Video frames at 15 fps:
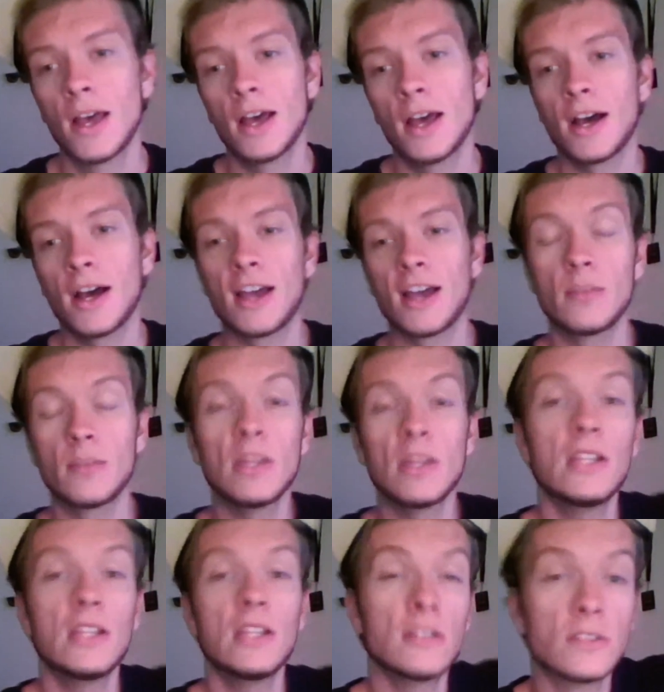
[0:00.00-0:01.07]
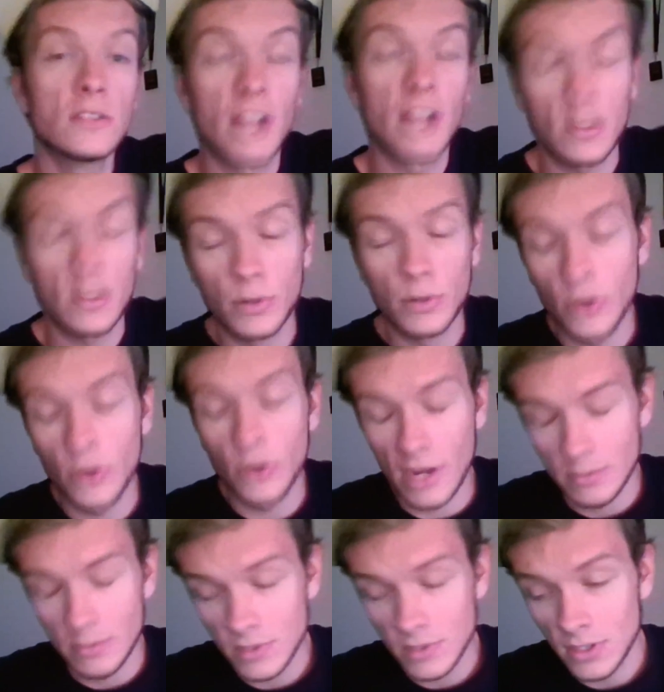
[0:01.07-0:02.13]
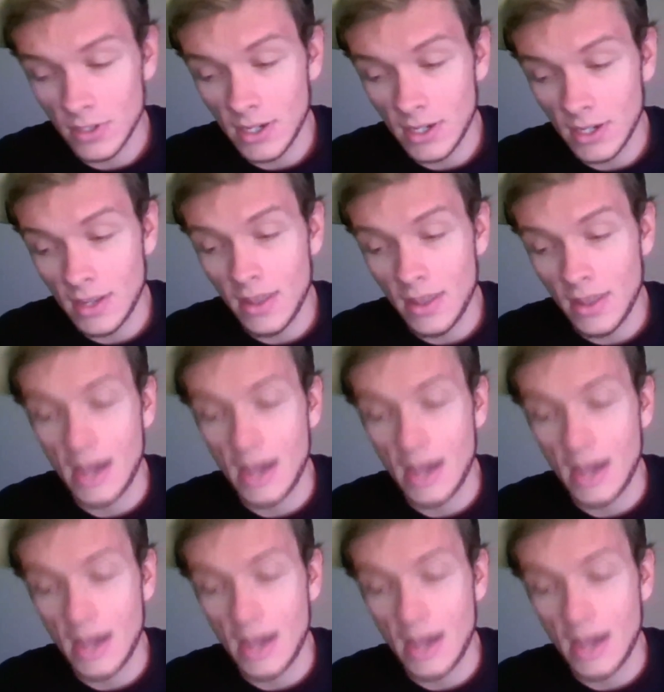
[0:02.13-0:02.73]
I had many child programs that